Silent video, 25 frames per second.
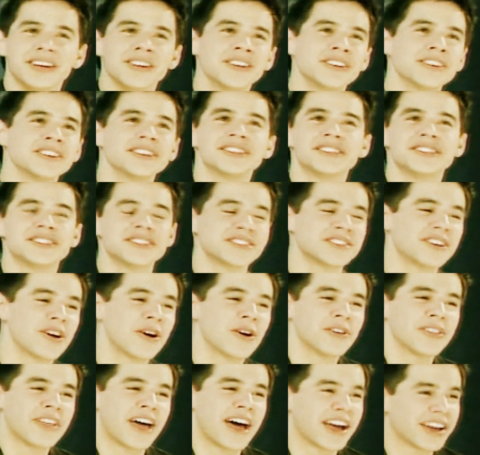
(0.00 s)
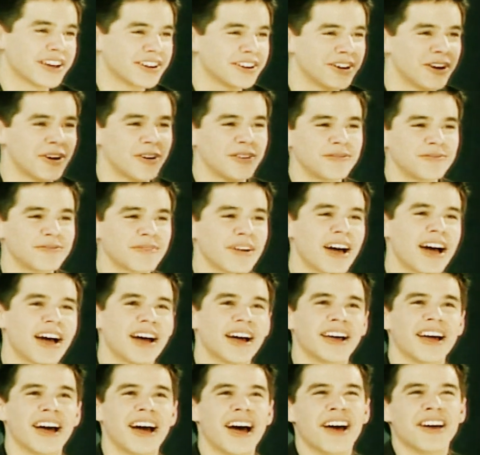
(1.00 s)
You know, you just know that, you know,
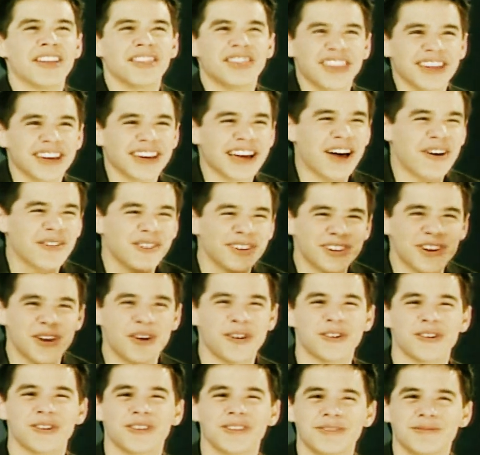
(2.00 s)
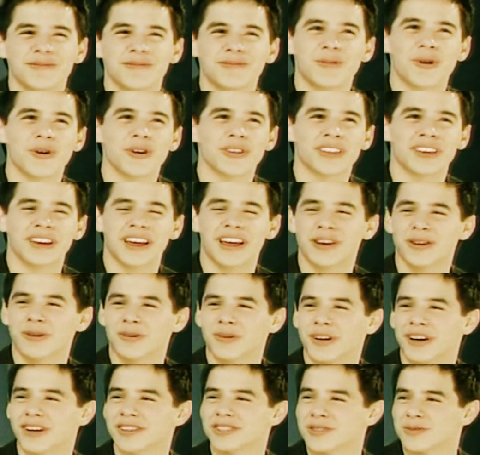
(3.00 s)
I think I would know more than
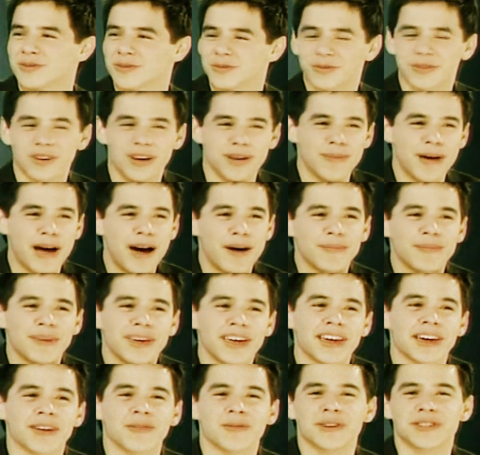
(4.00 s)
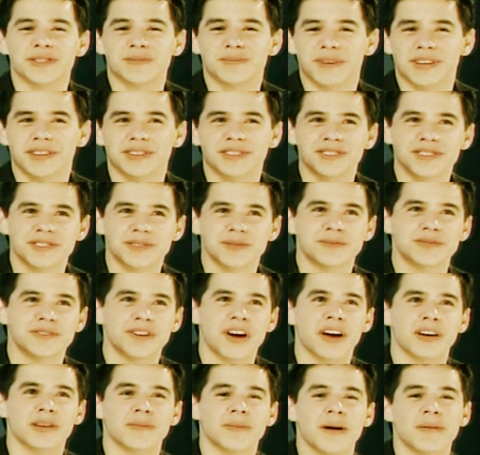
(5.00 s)
anyone else about me and what's being
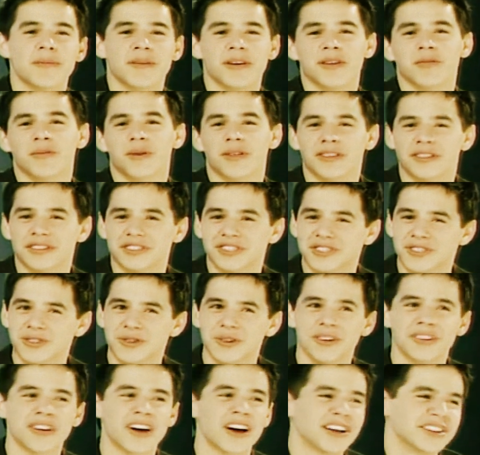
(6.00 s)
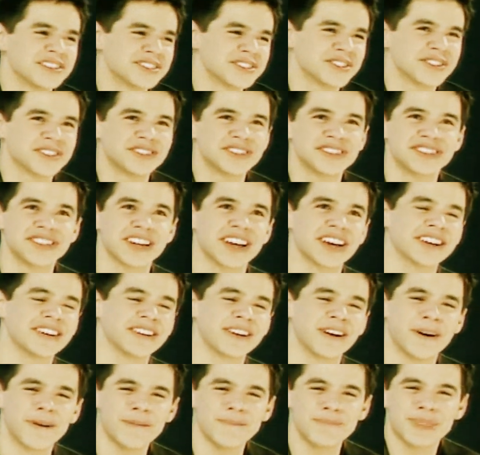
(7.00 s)
talked about me, whether it's true or not. And so it's just like,
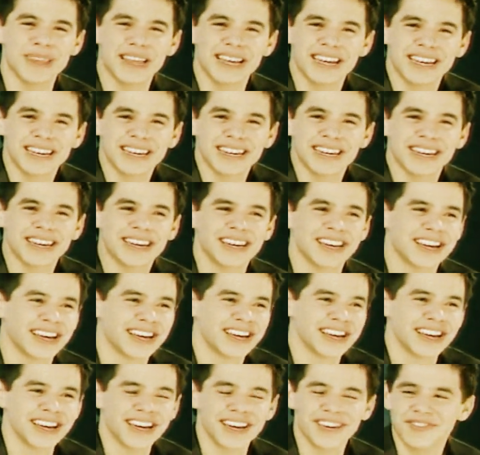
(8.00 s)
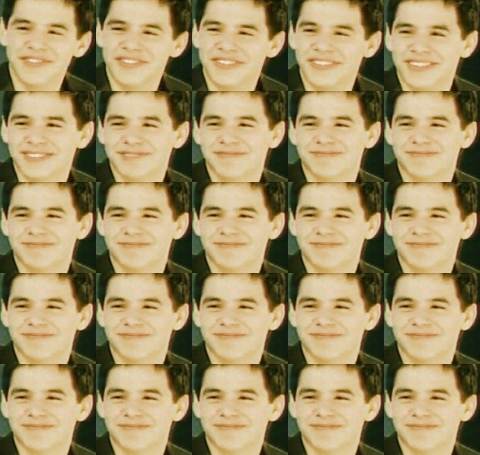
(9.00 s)
you know, if...